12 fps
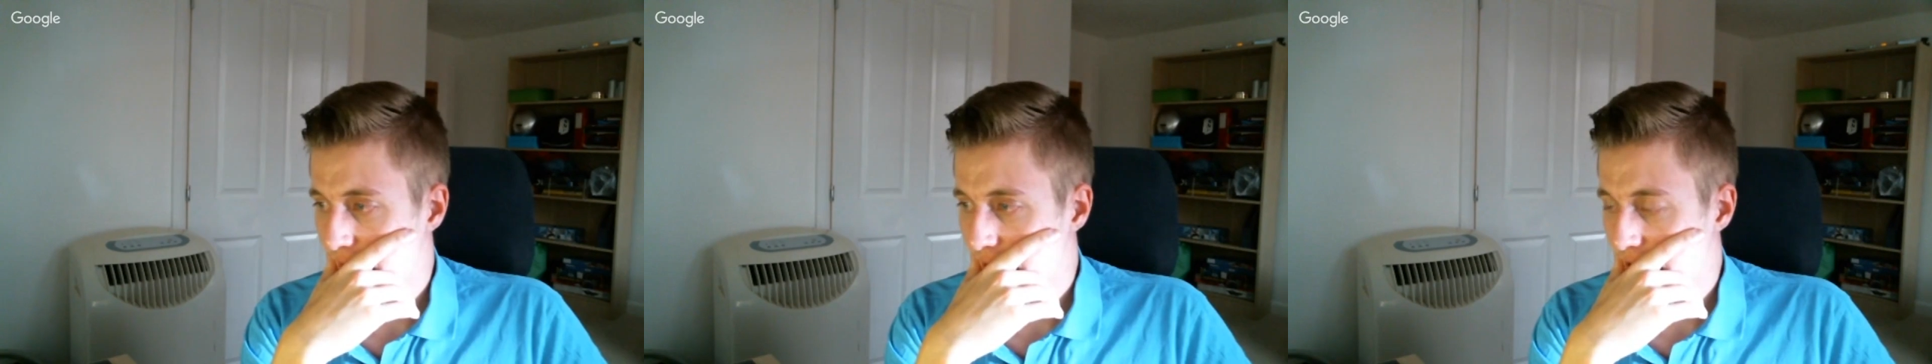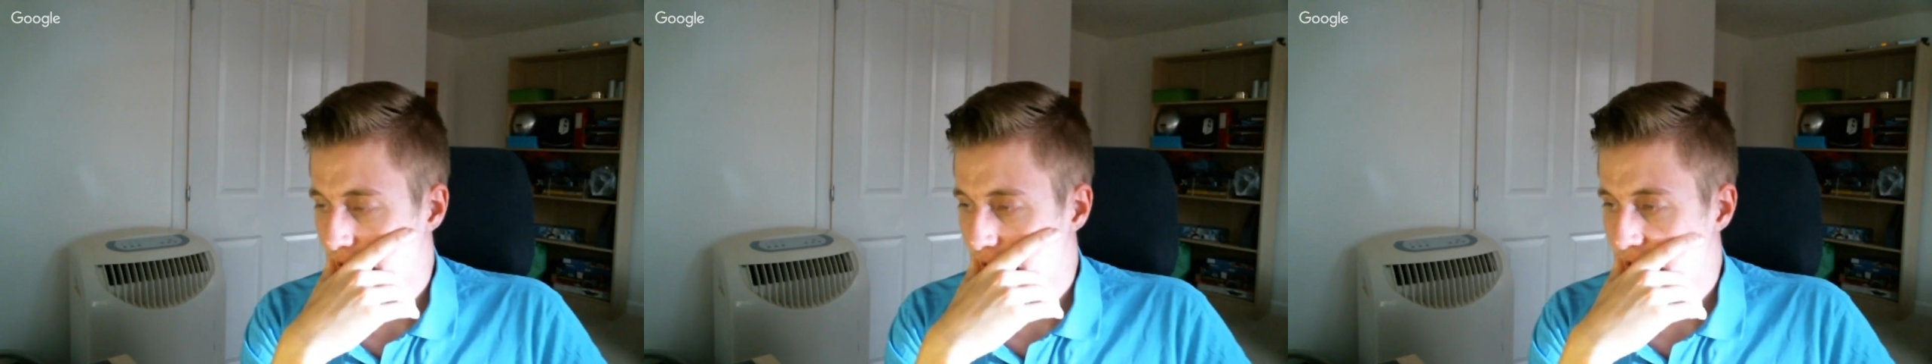
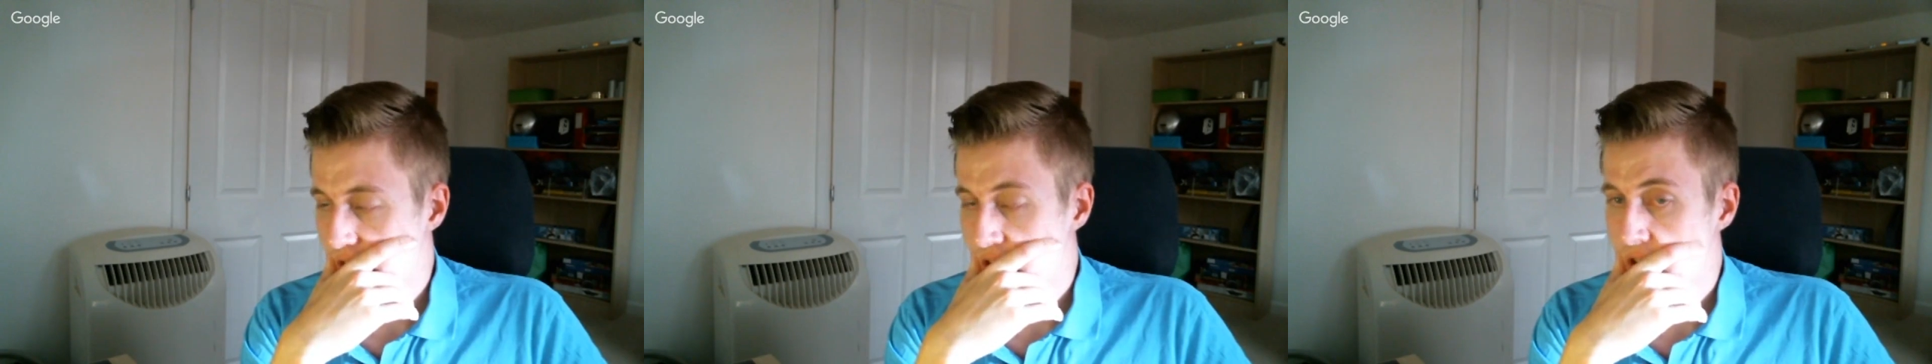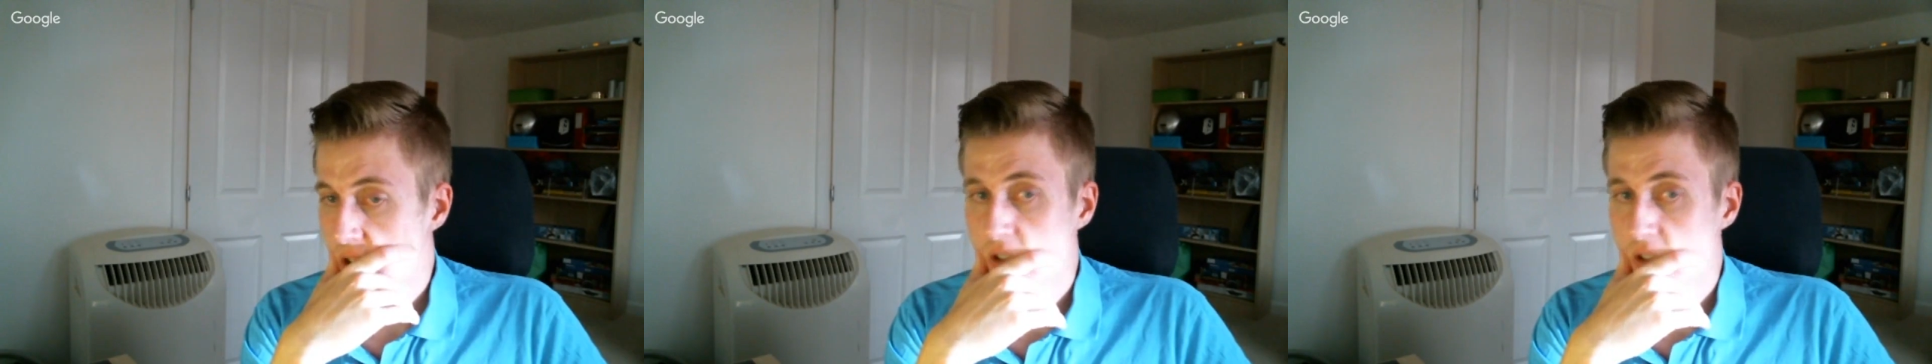So
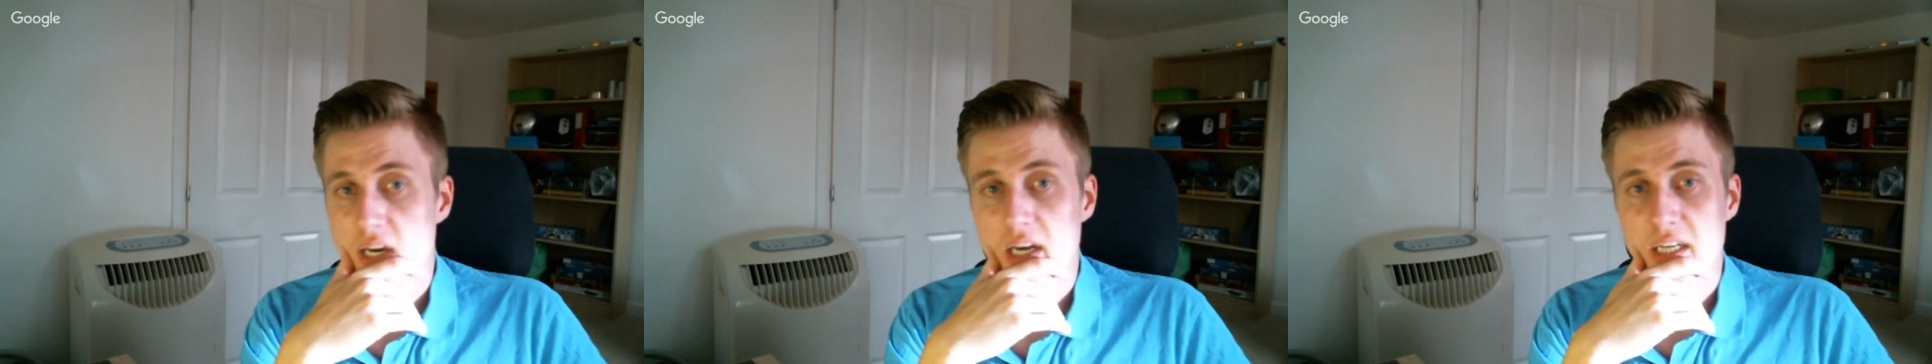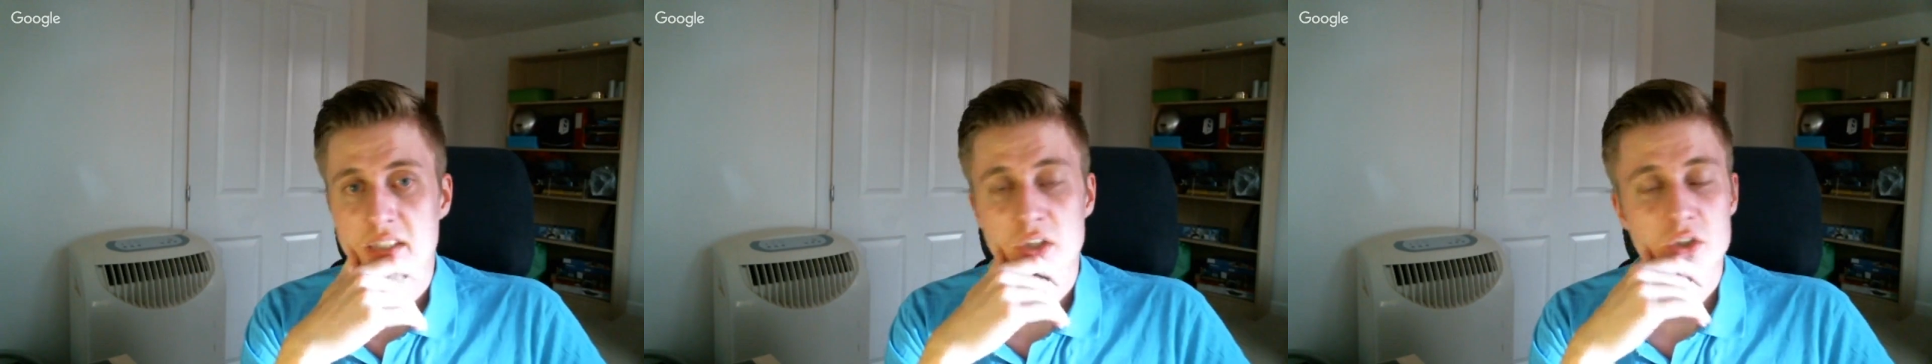yeah, it's not
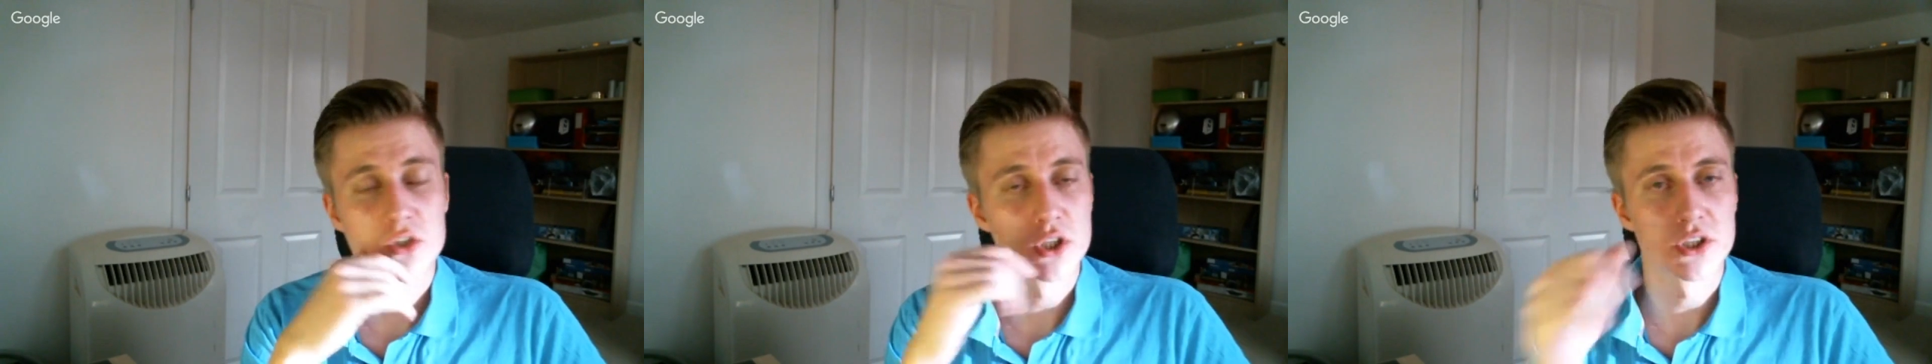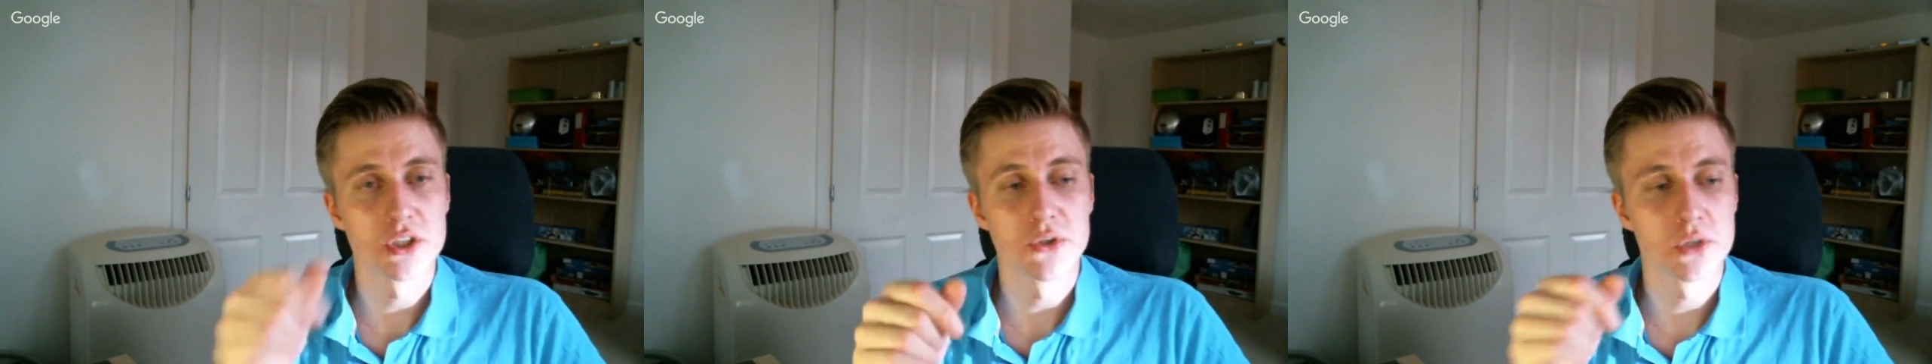just the UK,